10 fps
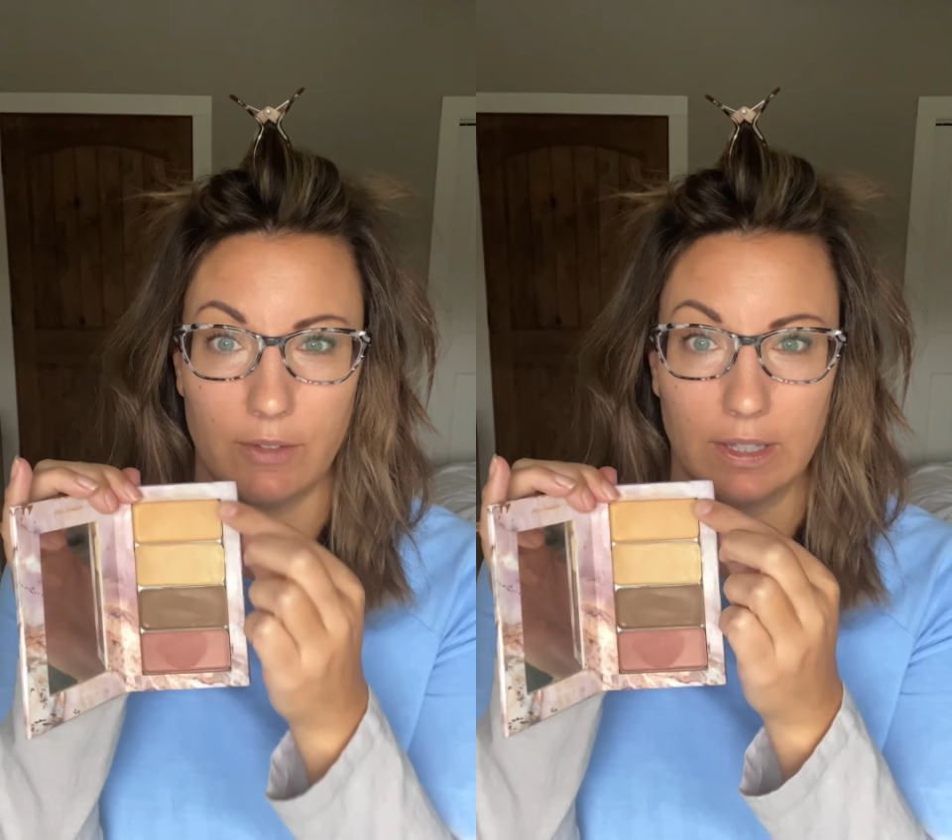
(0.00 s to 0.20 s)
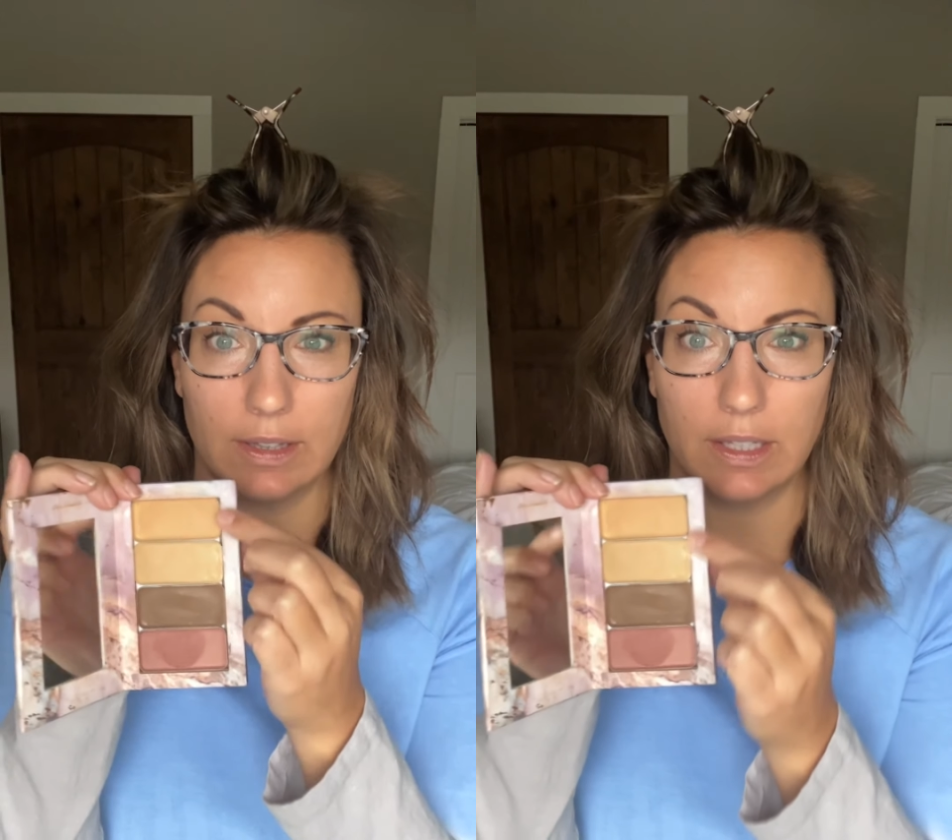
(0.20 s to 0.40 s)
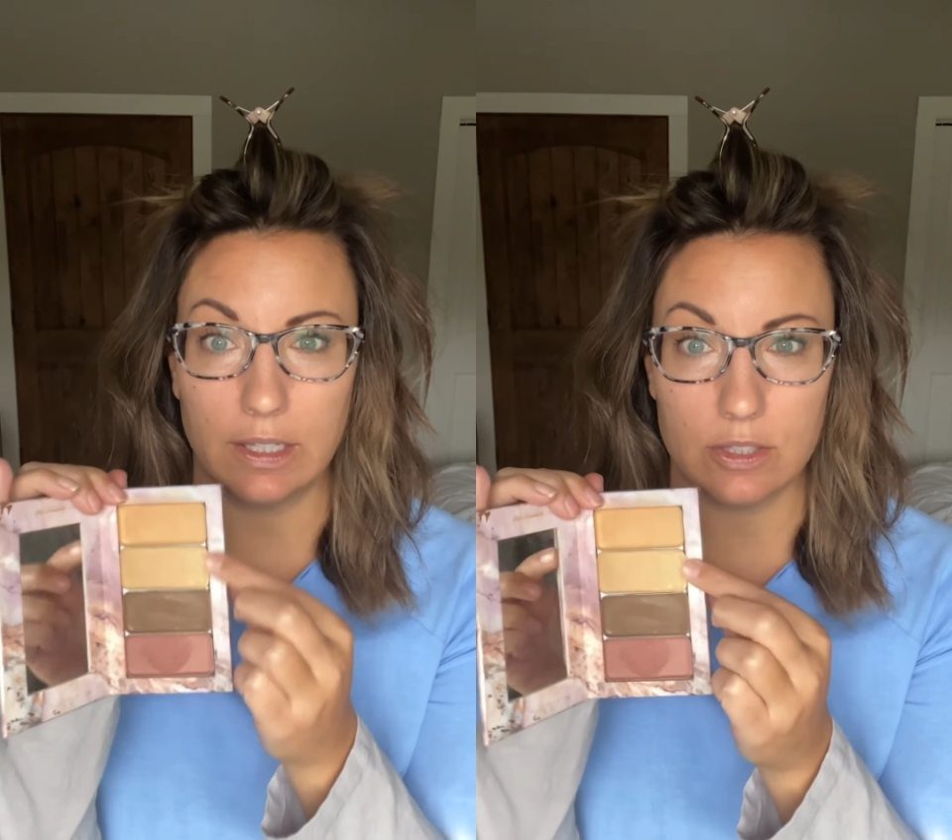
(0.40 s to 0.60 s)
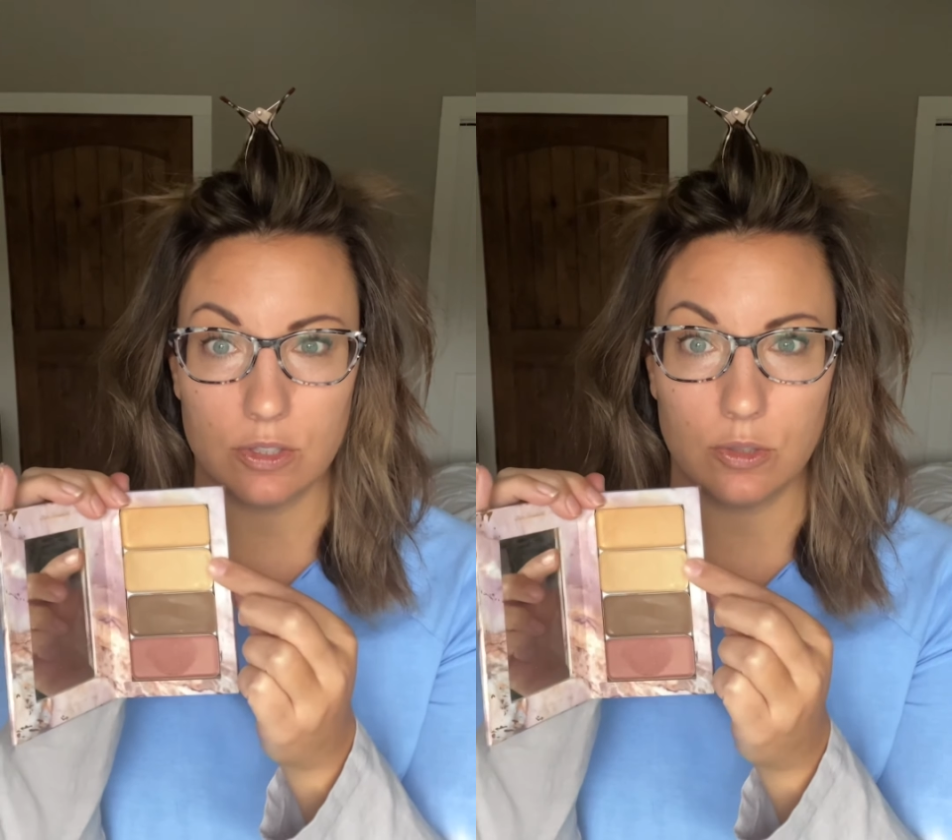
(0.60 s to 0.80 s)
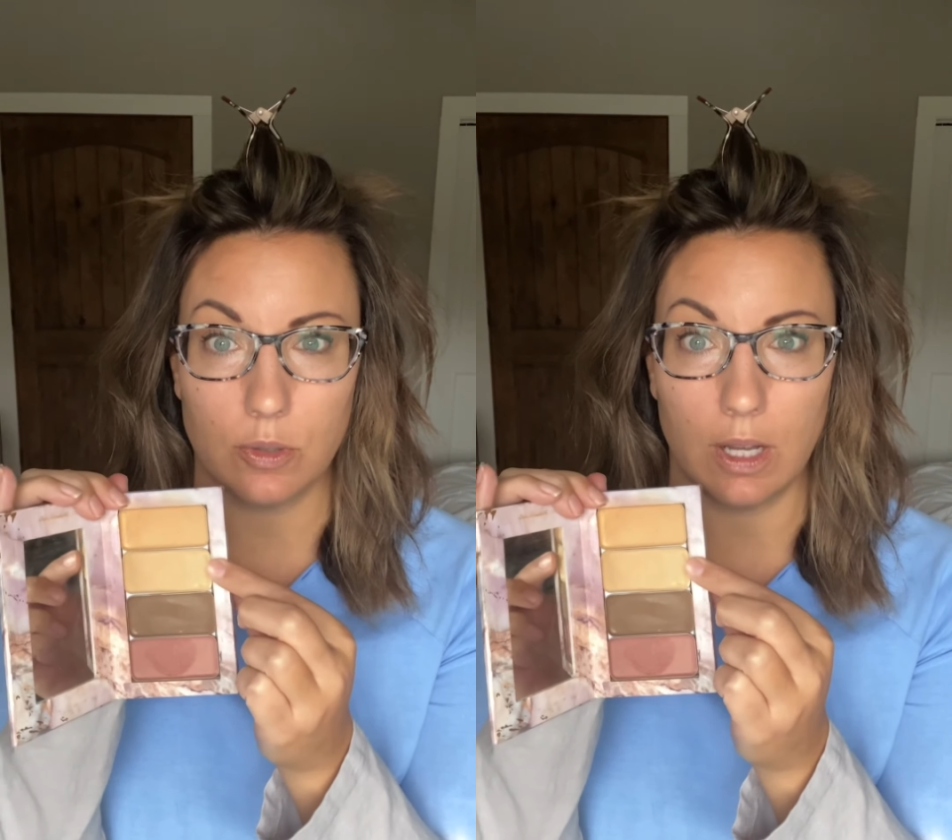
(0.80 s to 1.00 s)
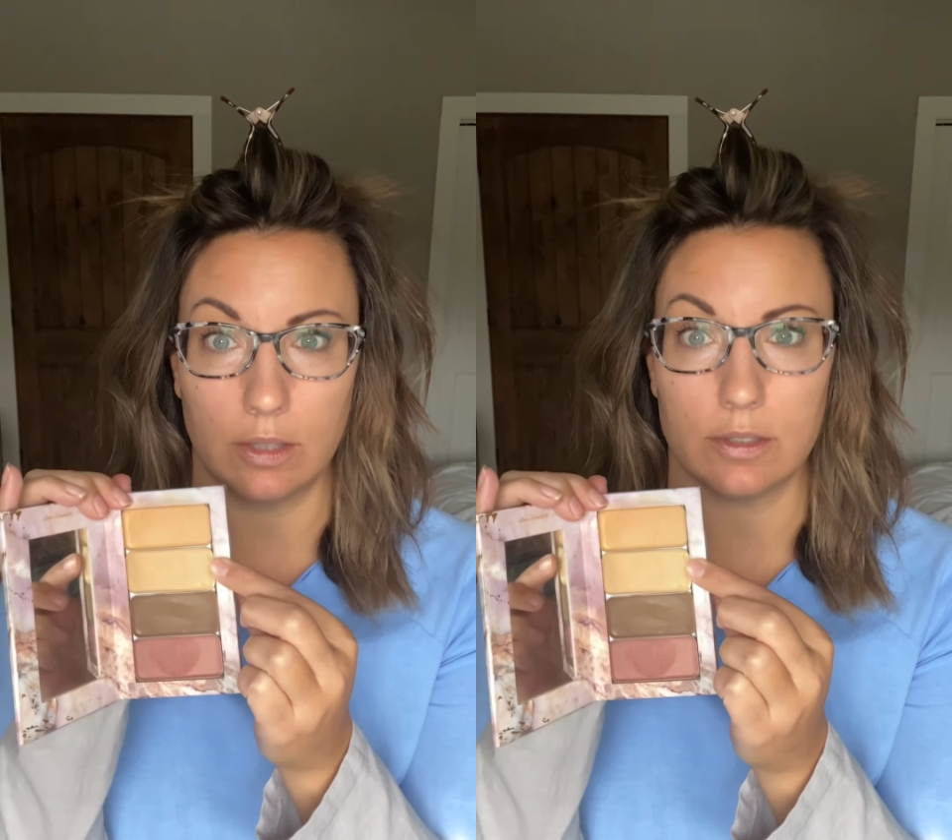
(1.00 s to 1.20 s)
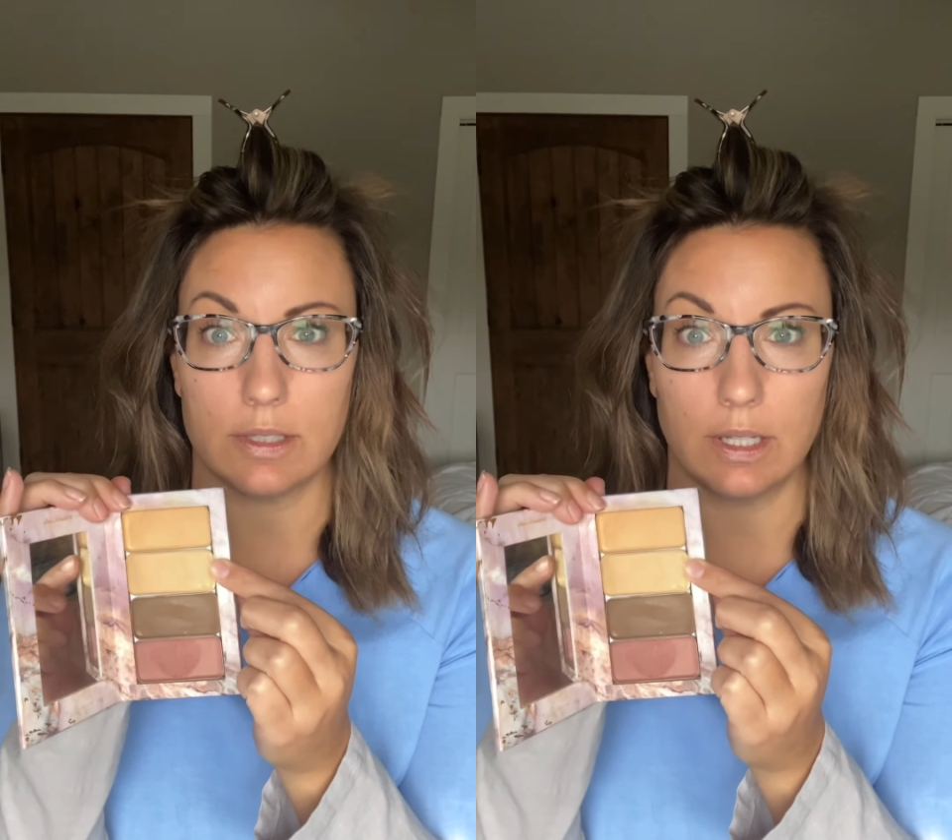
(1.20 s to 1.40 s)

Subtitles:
at least 2 colors,